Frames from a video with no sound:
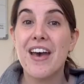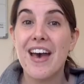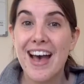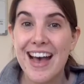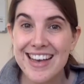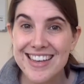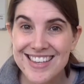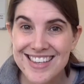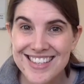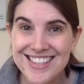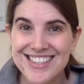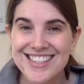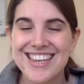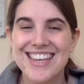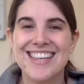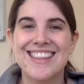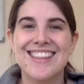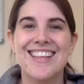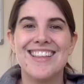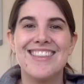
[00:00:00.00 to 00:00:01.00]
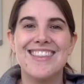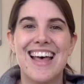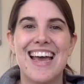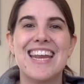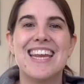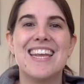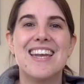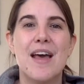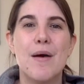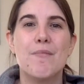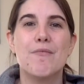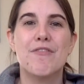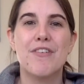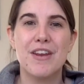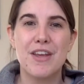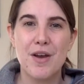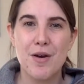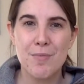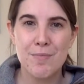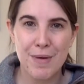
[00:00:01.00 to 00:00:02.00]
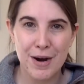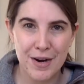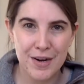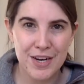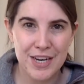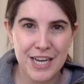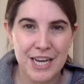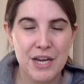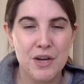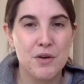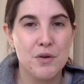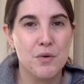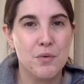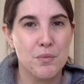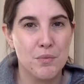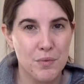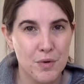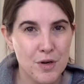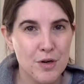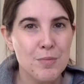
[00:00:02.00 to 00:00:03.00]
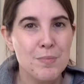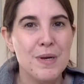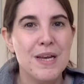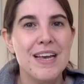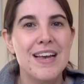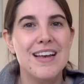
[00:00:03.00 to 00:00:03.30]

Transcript: us in the Light It Up Video Marketing group